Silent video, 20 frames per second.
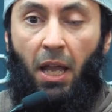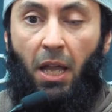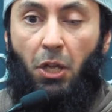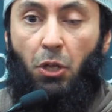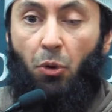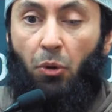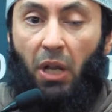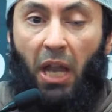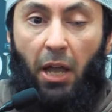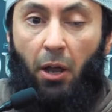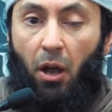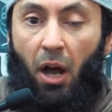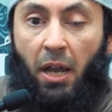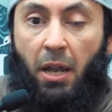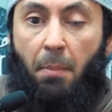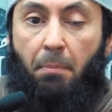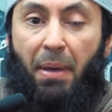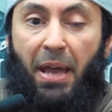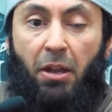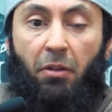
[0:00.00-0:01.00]
You're like
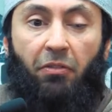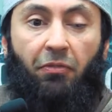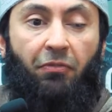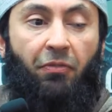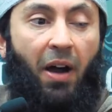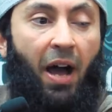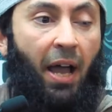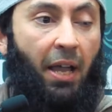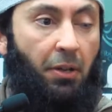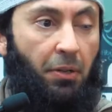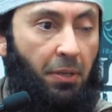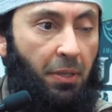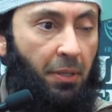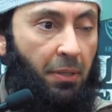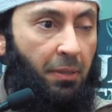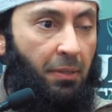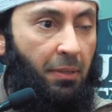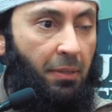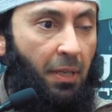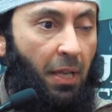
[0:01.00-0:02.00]
on a bed of fire.
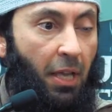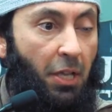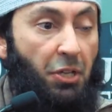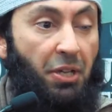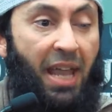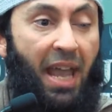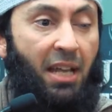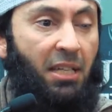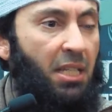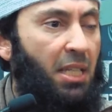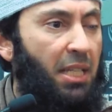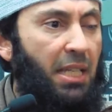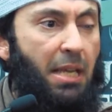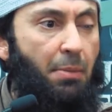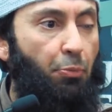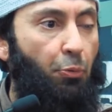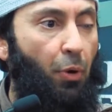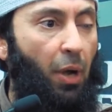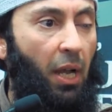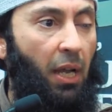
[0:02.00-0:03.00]
You can't
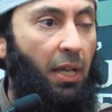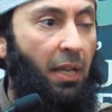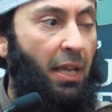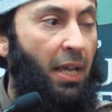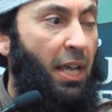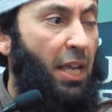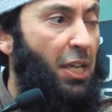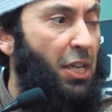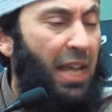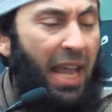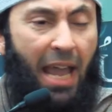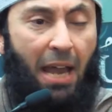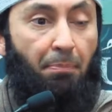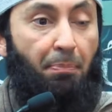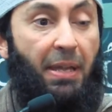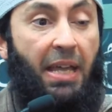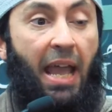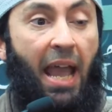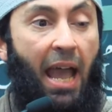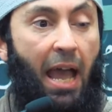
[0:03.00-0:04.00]
sleep well. You
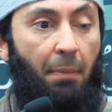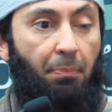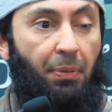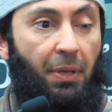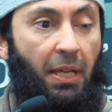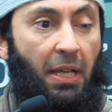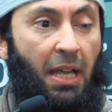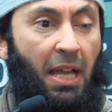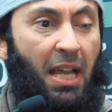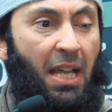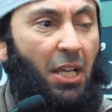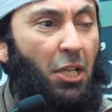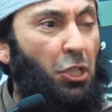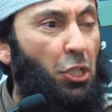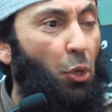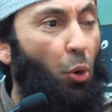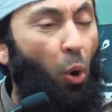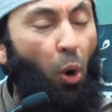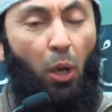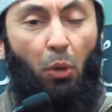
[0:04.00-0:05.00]
can't be happy
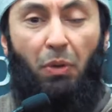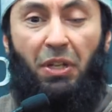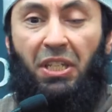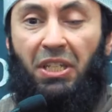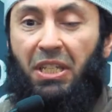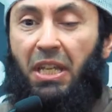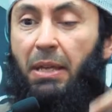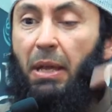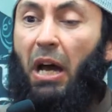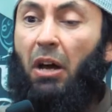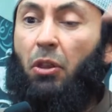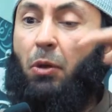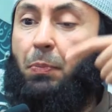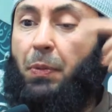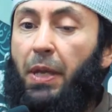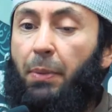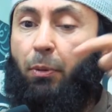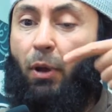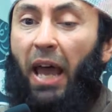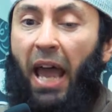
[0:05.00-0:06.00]
because you always see other
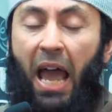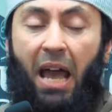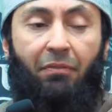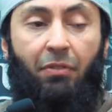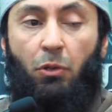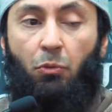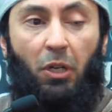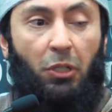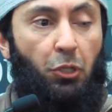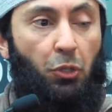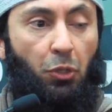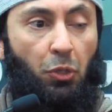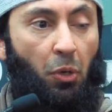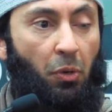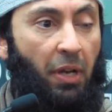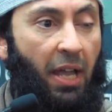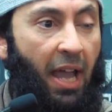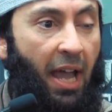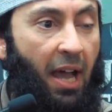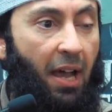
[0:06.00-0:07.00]
people having what you
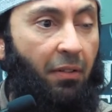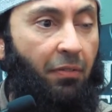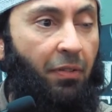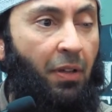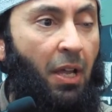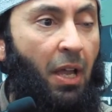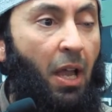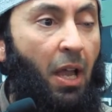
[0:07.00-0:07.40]
don't have.